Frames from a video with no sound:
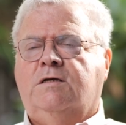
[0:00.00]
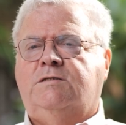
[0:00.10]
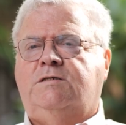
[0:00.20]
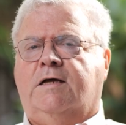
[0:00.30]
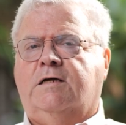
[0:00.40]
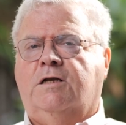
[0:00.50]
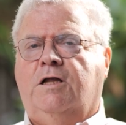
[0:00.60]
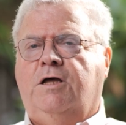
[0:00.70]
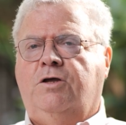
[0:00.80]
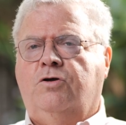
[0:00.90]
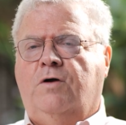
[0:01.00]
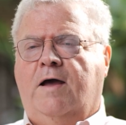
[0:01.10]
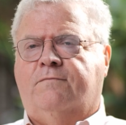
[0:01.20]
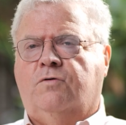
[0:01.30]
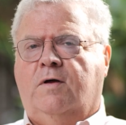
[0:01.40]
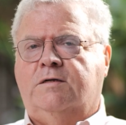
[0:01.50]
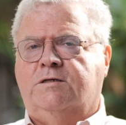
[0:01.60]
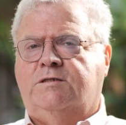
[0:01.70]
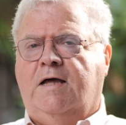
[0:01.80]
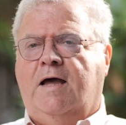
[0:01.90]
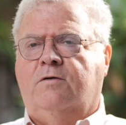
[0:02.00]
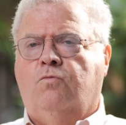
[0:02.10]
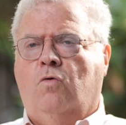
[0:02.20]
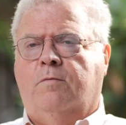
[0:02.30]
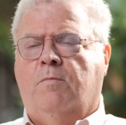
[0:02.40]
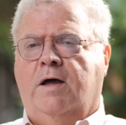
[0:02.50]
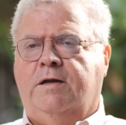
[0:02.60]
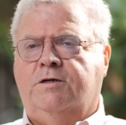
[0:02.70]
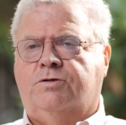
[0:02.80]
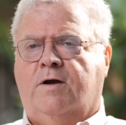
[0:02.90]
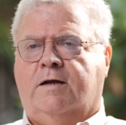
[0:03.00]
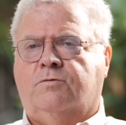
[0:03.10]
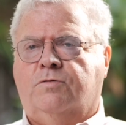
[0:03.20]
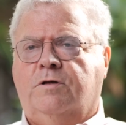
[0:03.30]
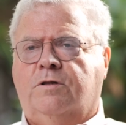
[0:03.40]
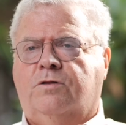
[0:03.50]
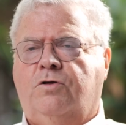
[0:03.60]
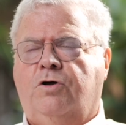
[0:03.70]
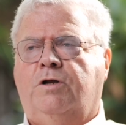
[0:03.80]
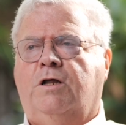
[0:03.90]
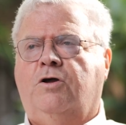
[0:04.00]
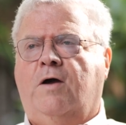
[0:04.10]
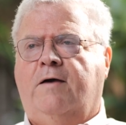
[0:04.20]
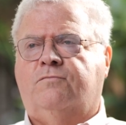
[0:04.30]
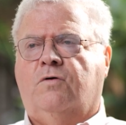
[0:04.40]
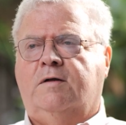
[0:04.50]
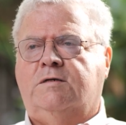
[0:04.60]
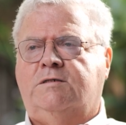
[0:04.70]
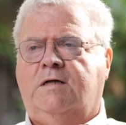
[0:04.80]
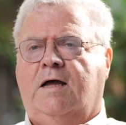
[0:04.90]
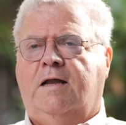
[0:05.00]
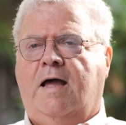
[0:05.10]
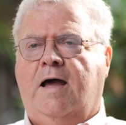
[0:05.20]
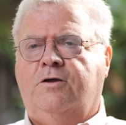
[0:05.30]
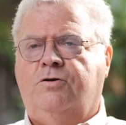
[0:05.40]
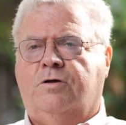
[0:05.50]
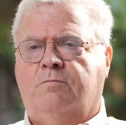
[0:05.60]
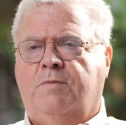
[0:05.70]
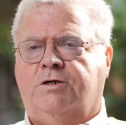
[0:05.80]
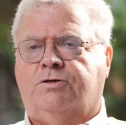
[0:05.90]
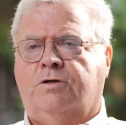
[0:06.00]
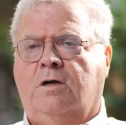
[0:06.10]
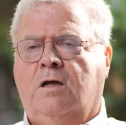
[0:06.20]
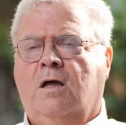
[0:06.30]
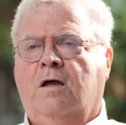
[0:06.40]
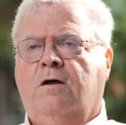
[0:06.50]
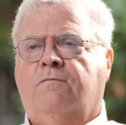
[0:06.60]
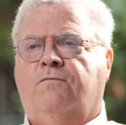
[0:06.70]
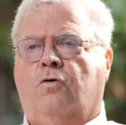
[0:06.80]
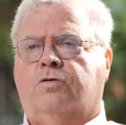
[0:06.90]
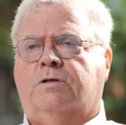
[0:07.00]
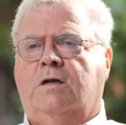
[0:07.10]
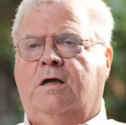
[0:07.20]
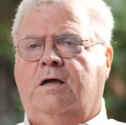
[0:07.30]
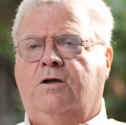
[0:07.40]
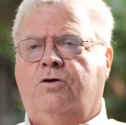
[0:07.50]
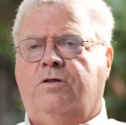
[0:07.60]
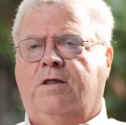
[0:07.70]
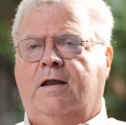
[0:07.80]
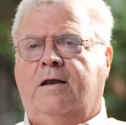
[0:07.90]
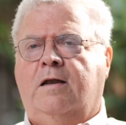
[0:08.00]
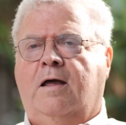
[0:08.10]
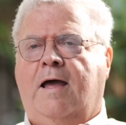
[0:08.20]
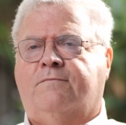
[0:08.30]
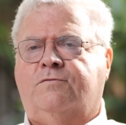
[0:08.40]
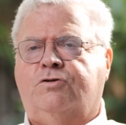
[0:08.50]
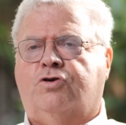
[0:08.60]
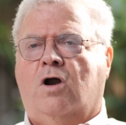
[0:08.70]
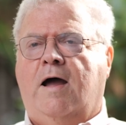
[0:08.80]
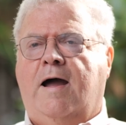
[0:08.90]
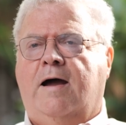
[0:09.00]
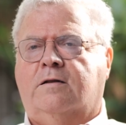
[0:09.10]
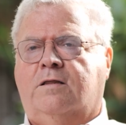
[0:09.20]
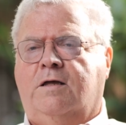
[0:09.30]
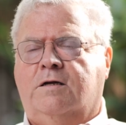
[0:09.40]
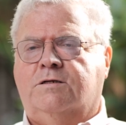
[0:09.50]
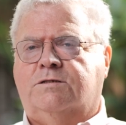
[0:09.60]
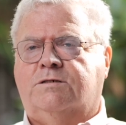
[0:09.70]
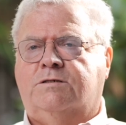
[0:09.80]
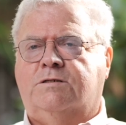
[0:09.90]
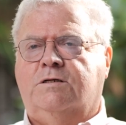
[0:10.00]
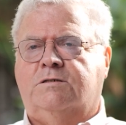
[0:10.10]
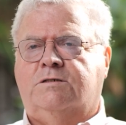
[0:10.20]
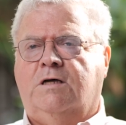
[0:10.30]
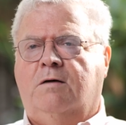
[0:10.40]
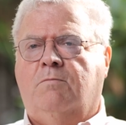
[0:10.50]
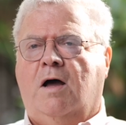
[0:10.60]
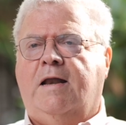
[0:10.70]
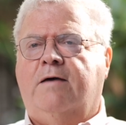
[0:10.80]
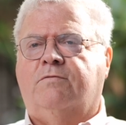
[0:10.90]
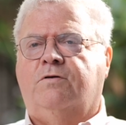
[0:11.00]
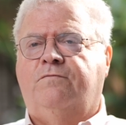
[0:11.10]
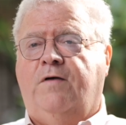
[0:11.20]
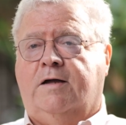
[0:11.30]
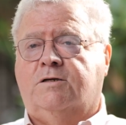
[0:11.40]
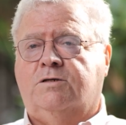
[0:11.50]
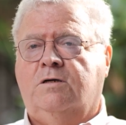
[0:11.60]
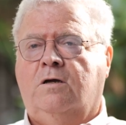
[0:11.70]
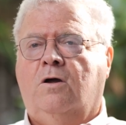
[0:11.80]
Secondly, you have to understand what might interact with it. Thirdly, you have to understand how you can measure it. Fourthly, you then have to try out things that might have an effect